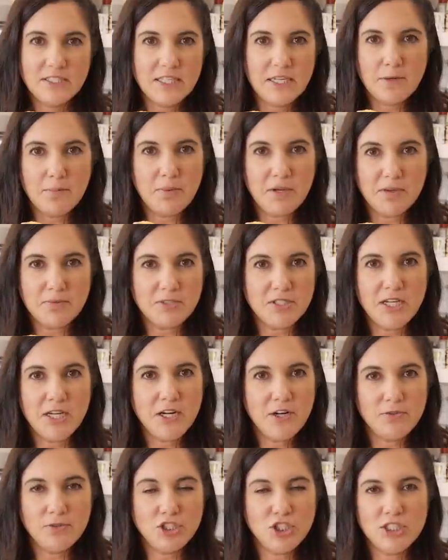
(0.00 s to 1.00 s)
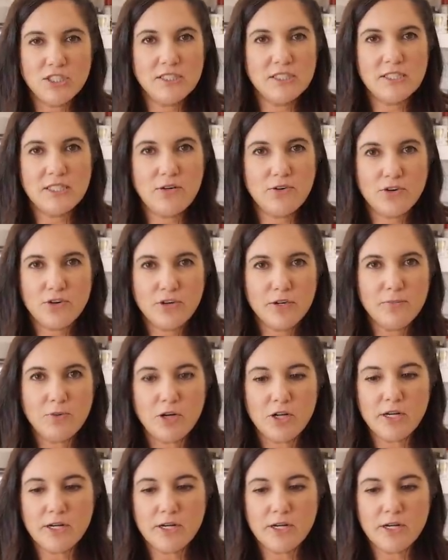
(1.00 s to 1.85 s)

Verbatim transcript: It's like a baked potato with cheese and sour cream on